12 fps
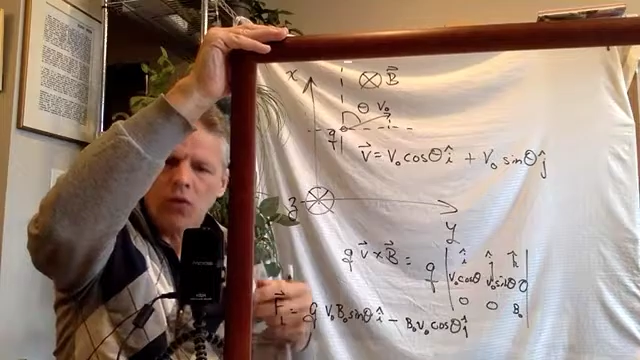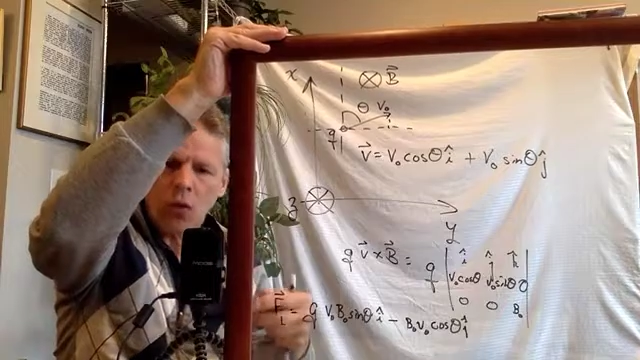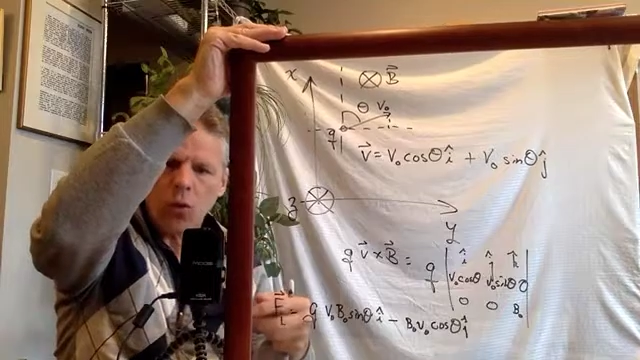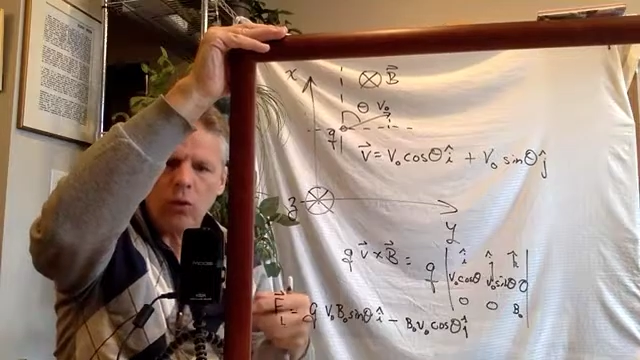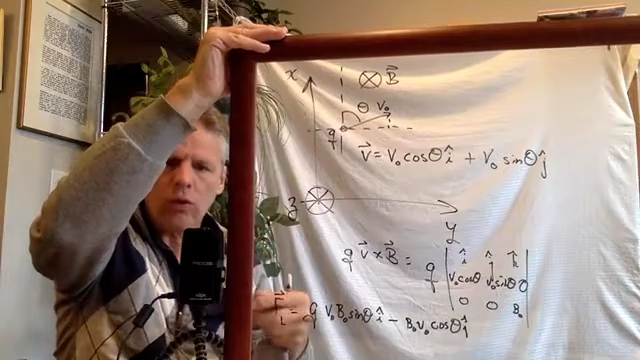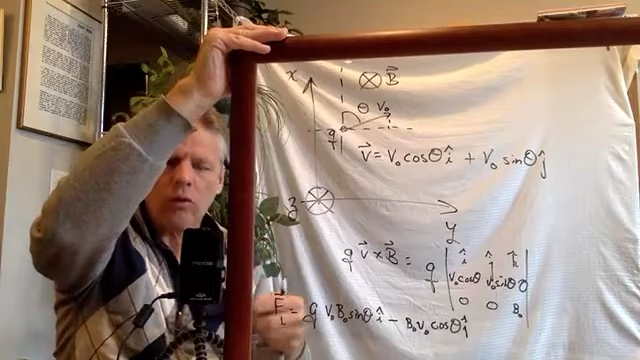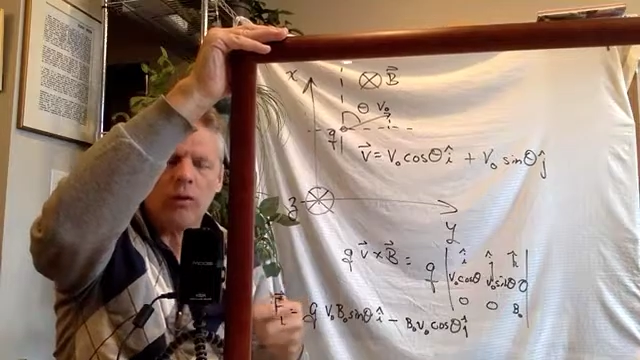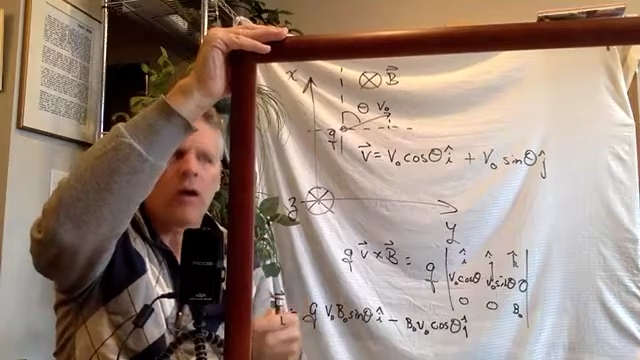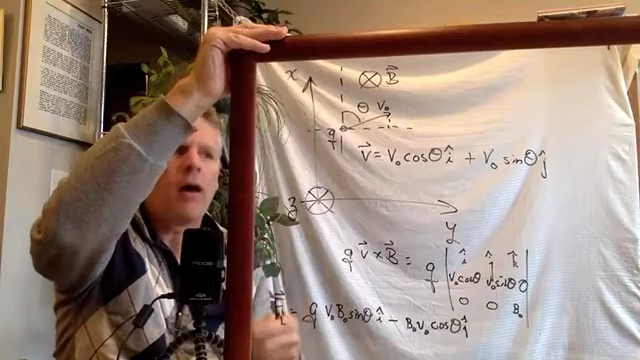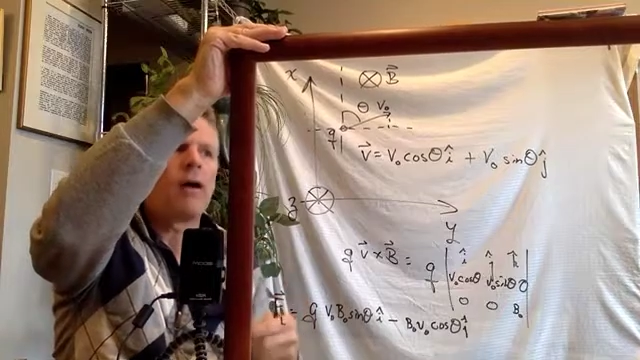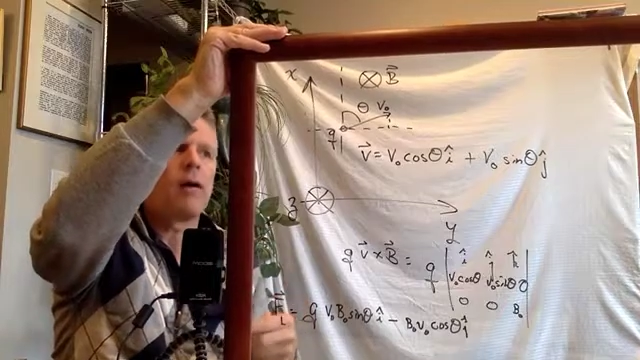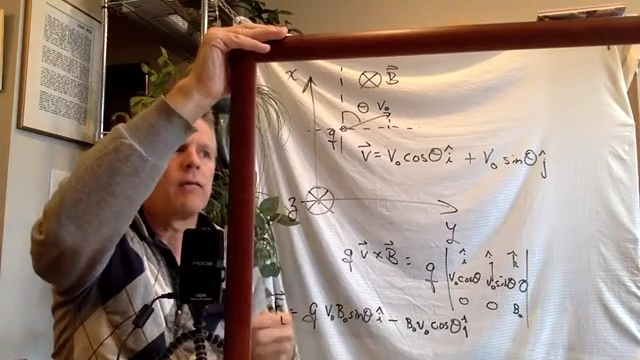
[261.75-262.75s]
total
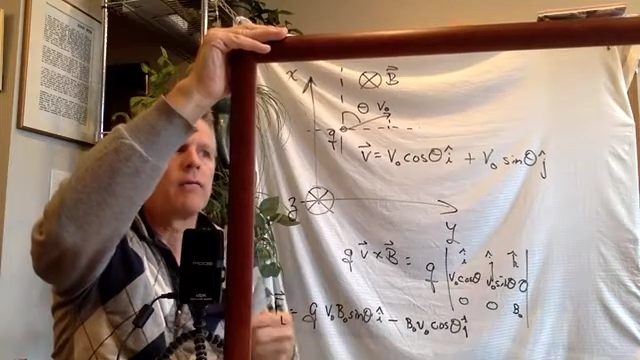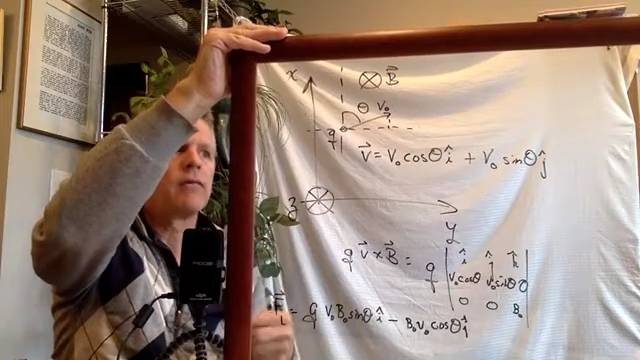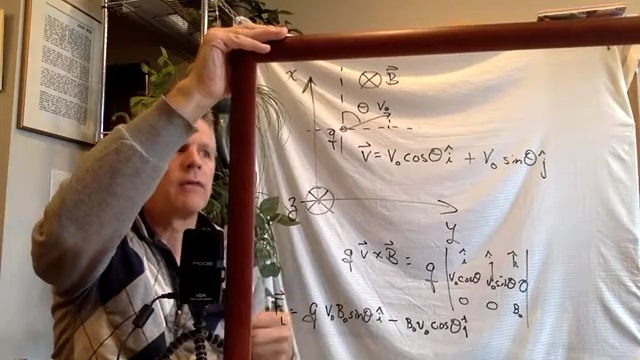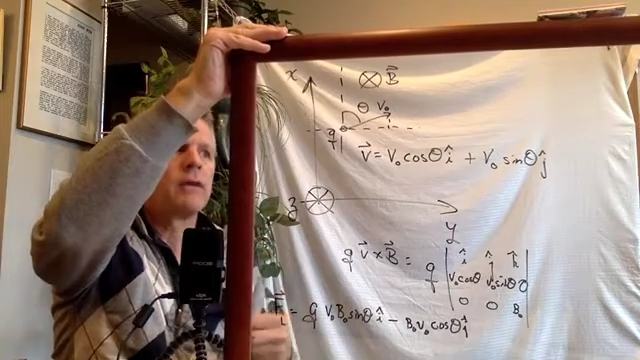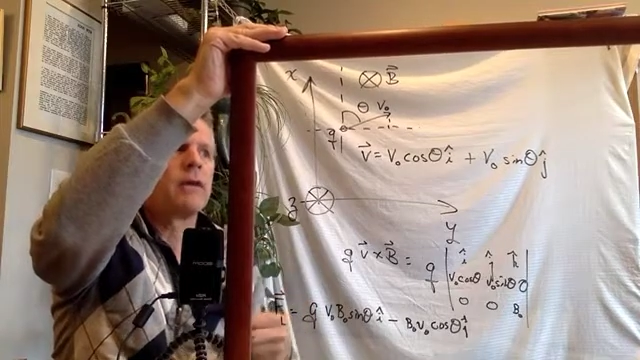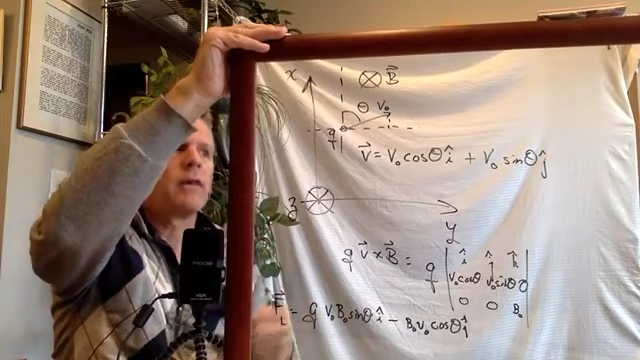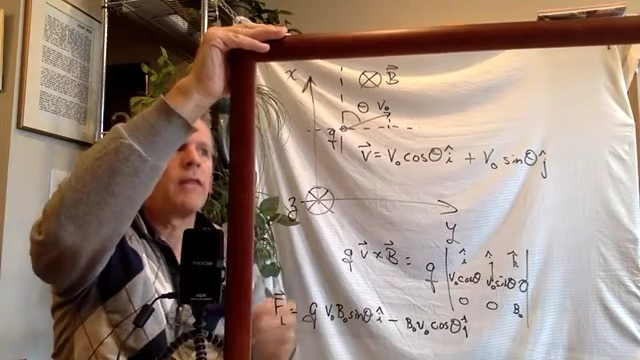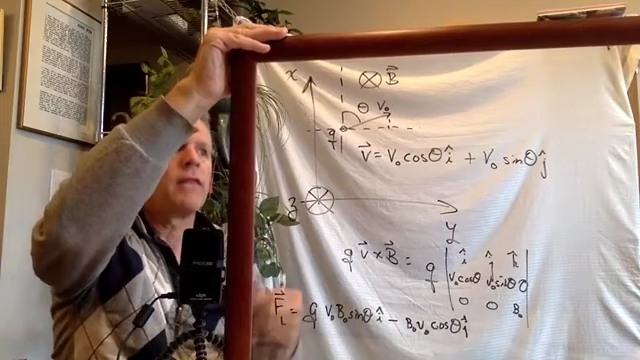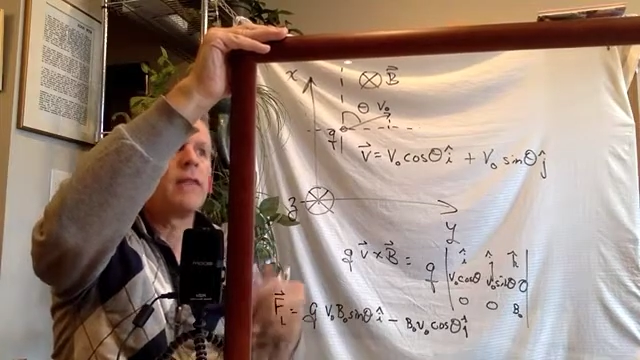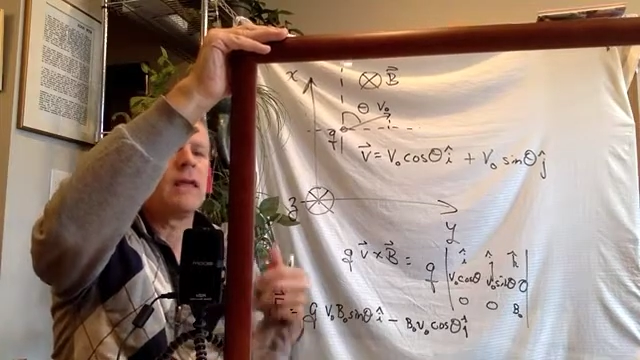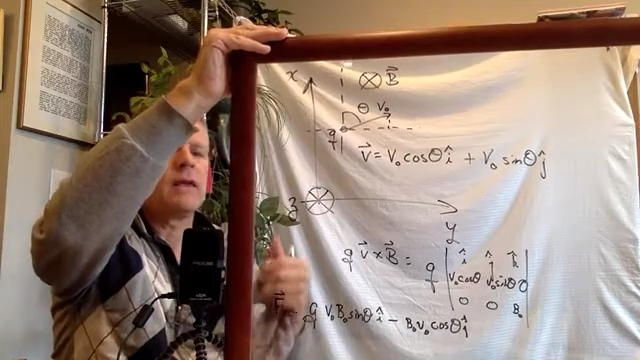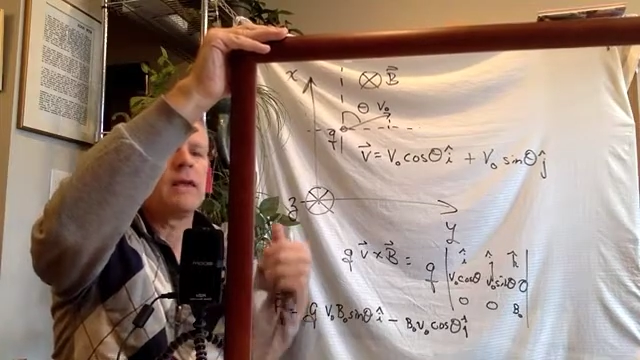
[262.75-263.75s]
of
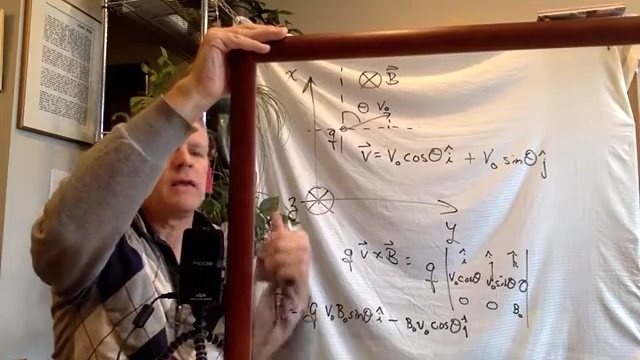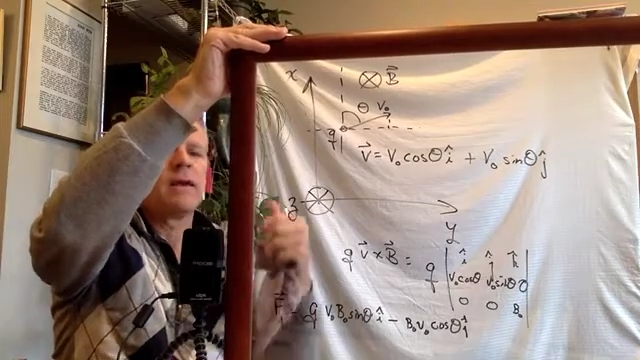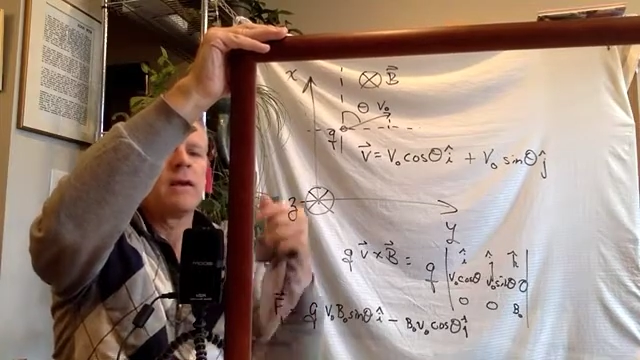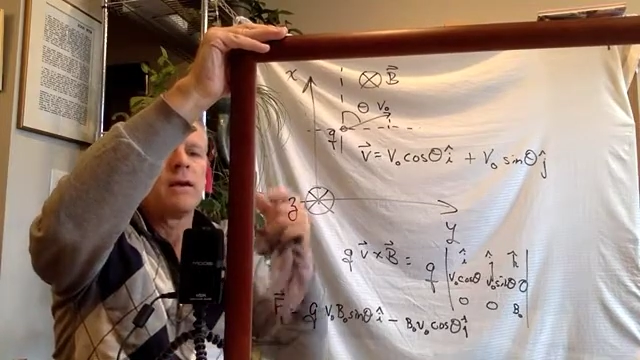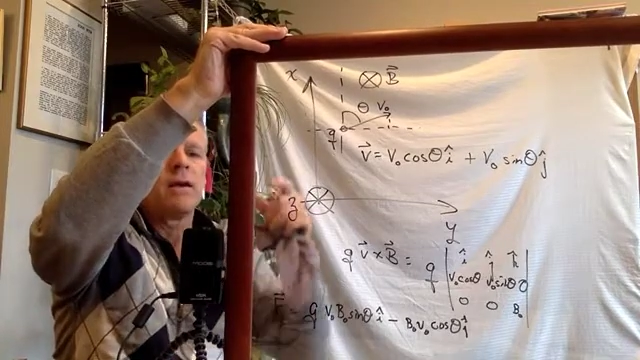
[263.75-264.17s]
the